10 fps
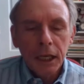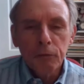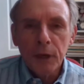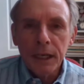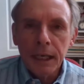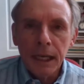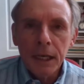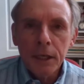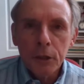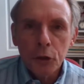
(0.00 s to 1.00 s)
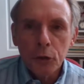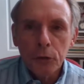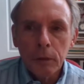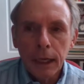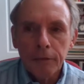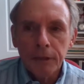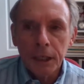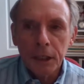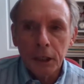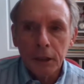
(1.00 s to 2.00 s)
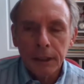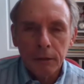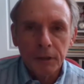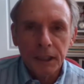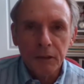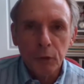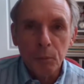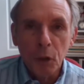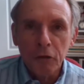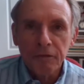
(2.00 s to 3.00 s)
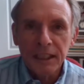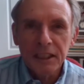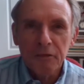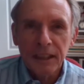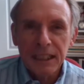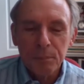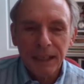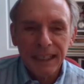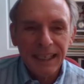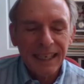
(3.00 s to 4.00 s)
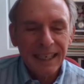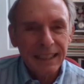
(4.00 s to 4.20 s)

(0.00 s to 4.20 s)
If we need to have a kind of a remote face-to-face meeting,